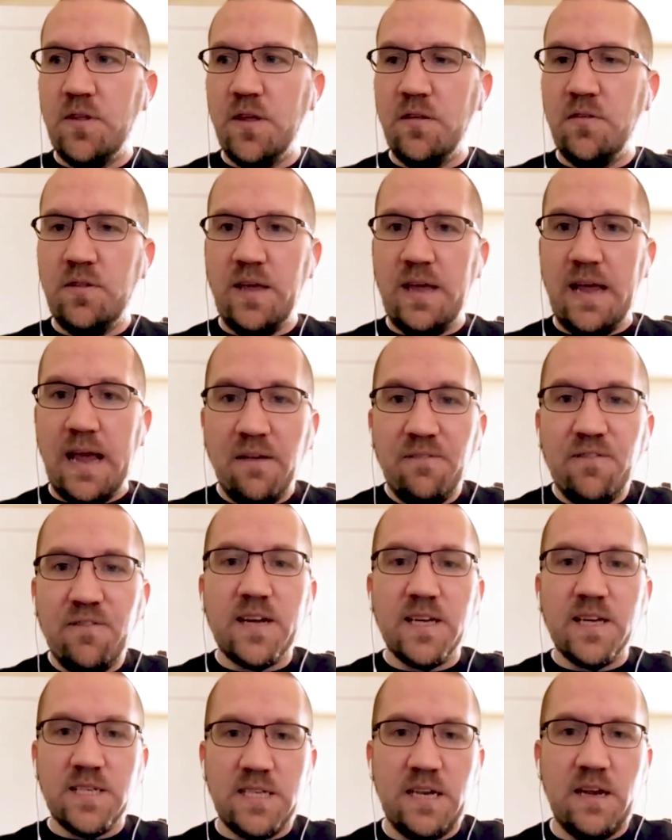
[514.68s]
the
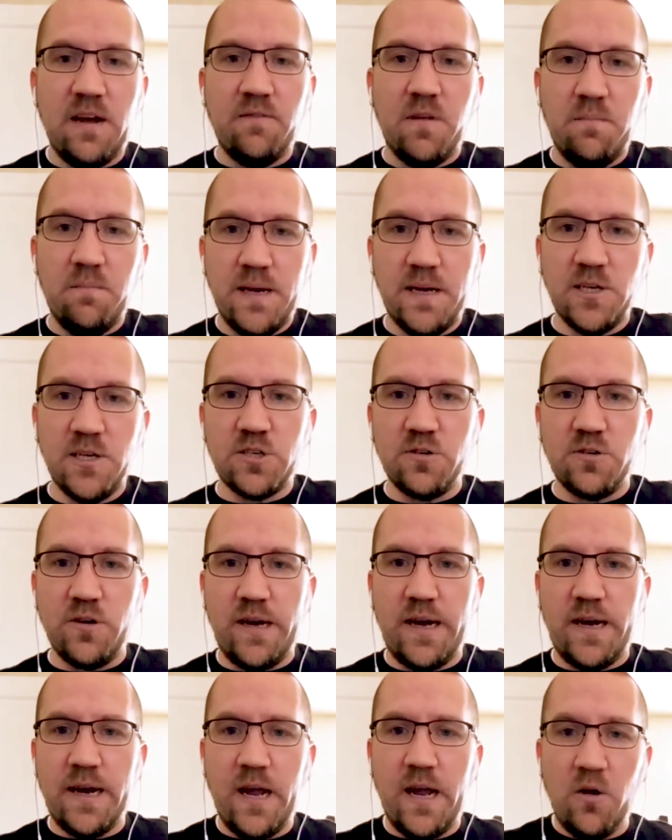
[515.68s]
efficacy of the
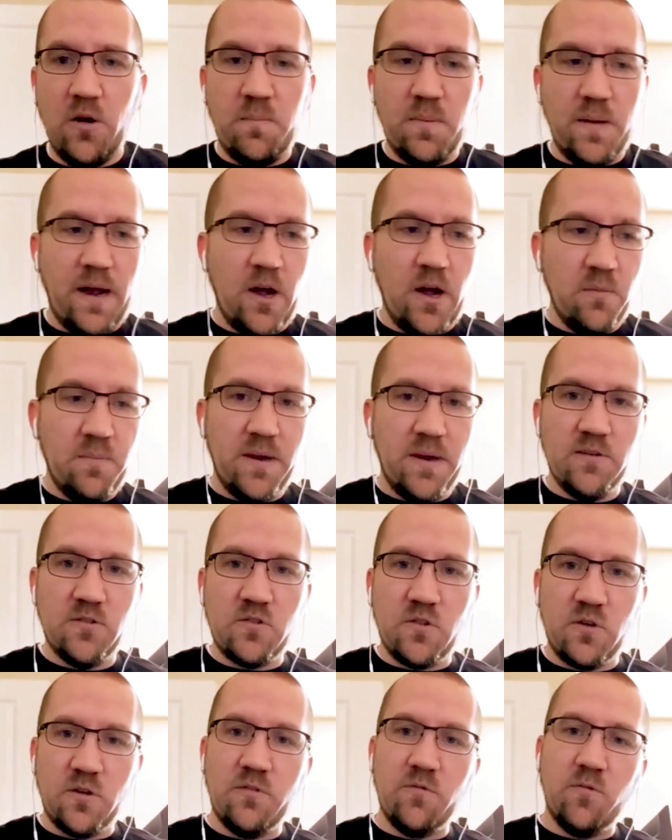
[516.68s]
ministry, and helping
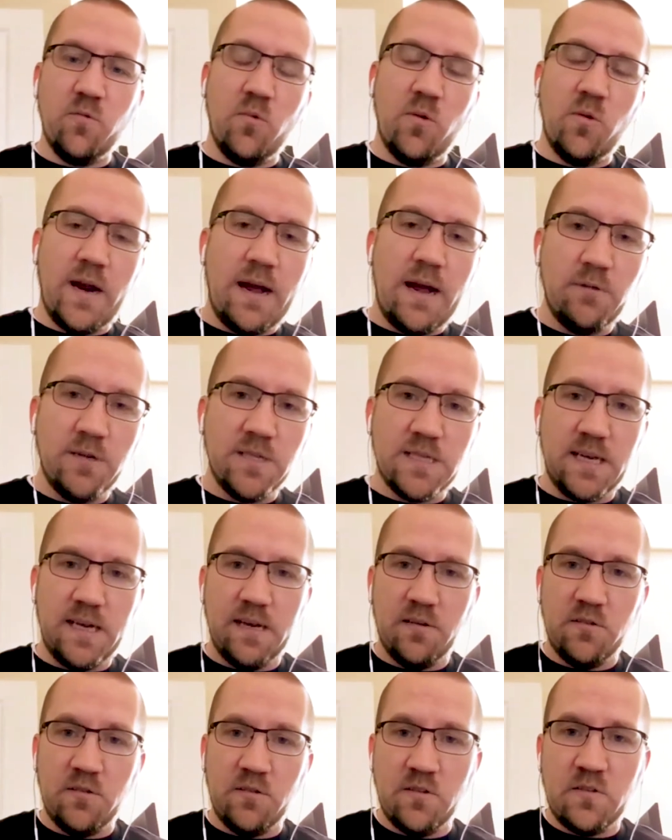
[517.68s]
sort of, what I would say
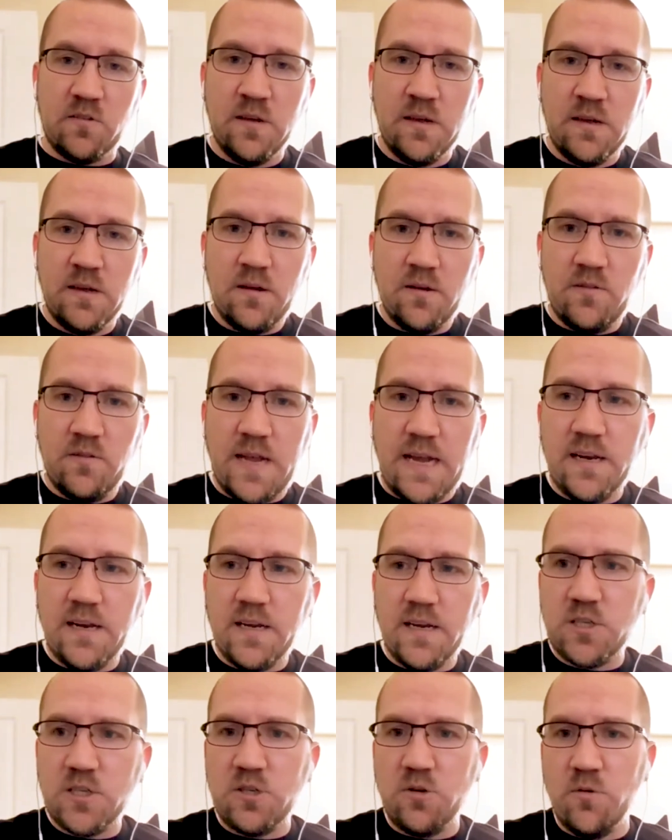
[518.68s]
is, it's data
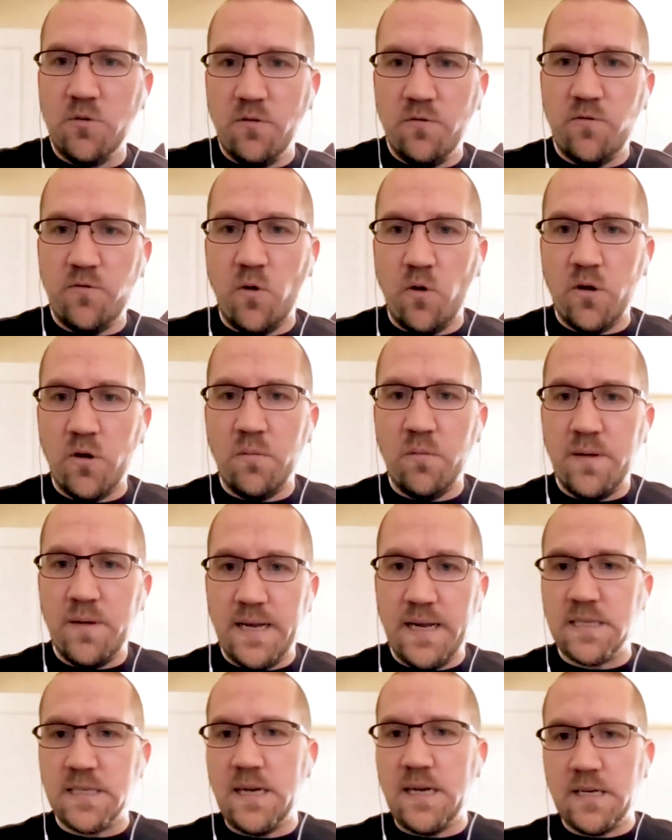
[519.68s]
is to inform.
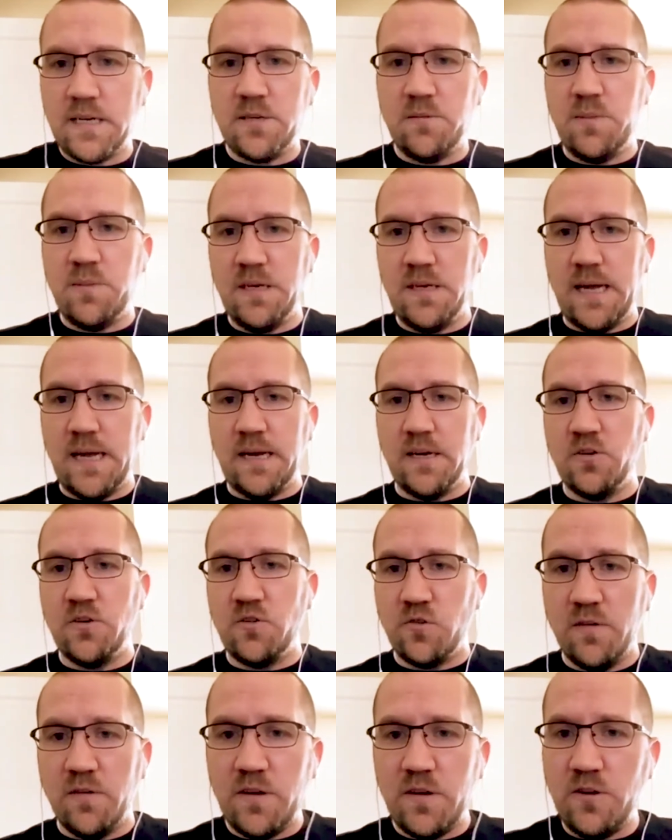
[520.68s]
It's not to be data
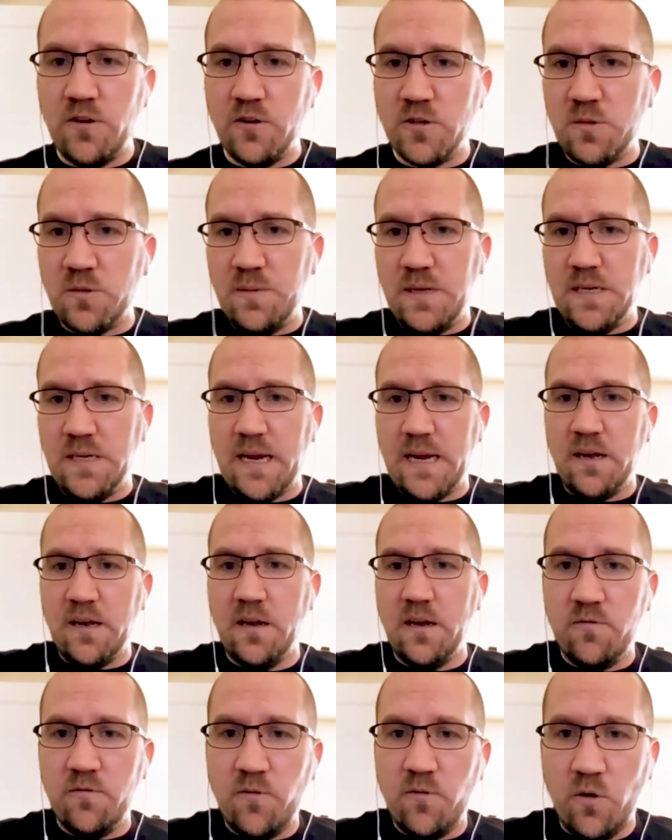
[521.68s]
driven. You're to be data
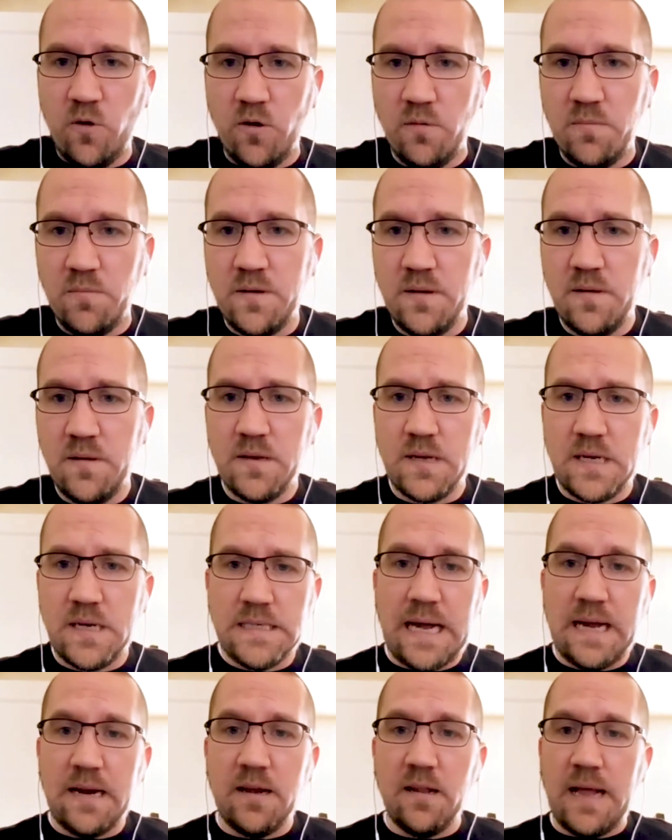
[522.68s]
informed, because
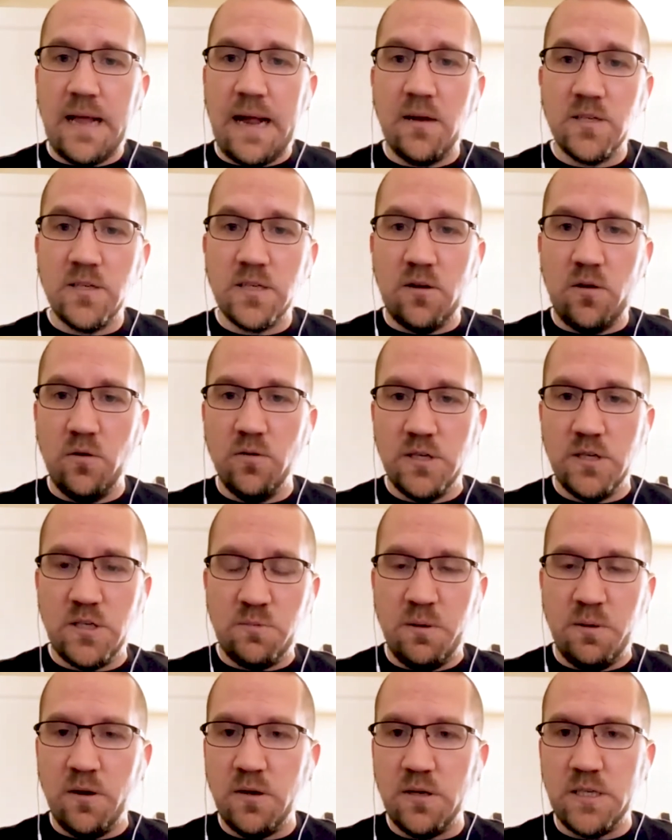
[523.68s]
that allows the Holy
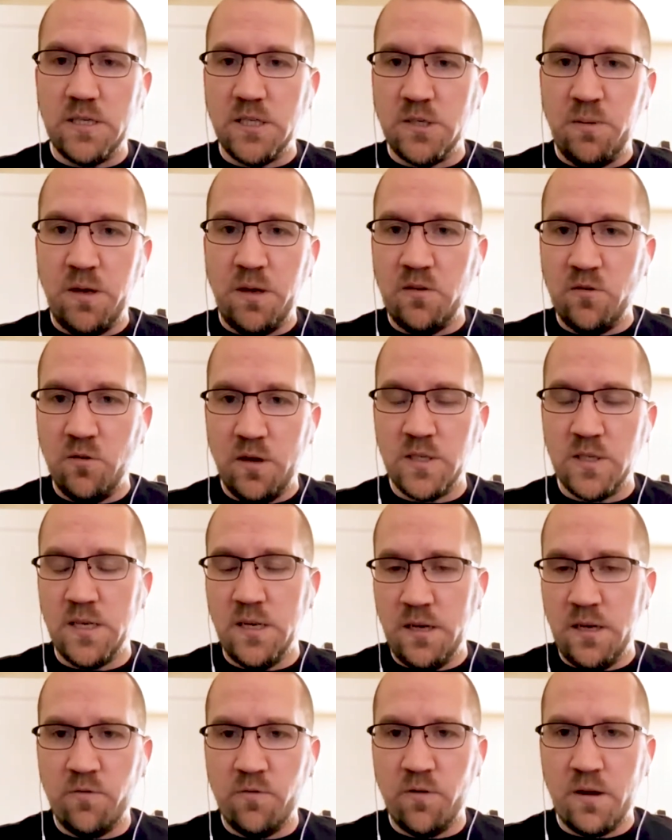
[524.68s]
Spirit to speak to us in
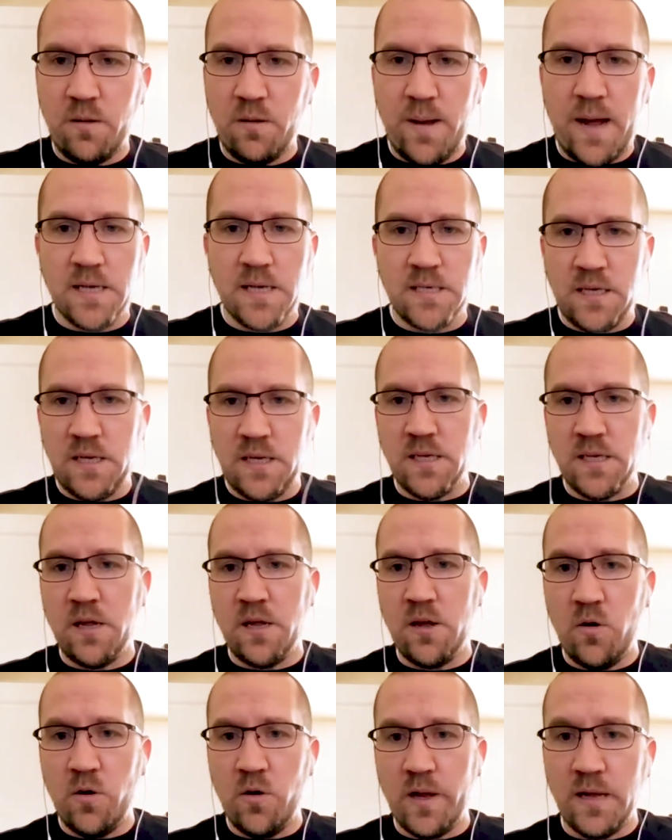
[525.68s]
different capacities and
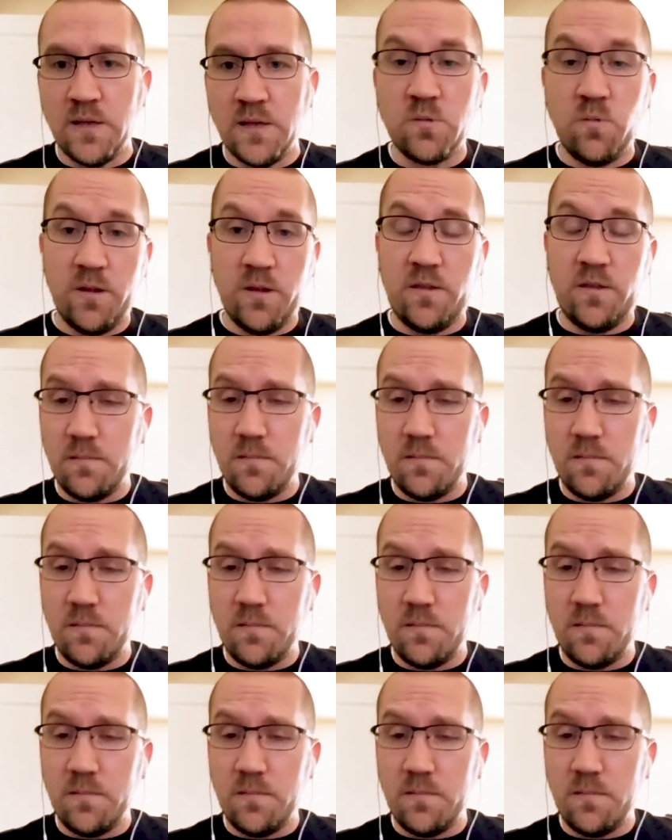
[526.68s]
go against what